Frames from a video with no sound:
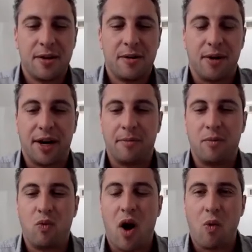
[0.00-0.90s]
well
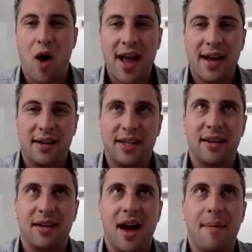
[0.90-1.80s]
wh- why did
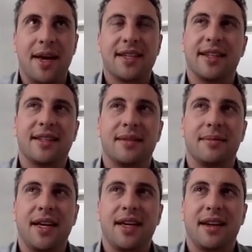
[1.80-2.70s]
it not make sense to
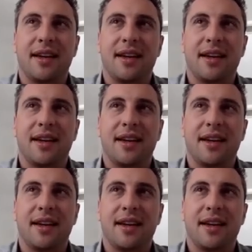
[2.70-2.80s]
me and,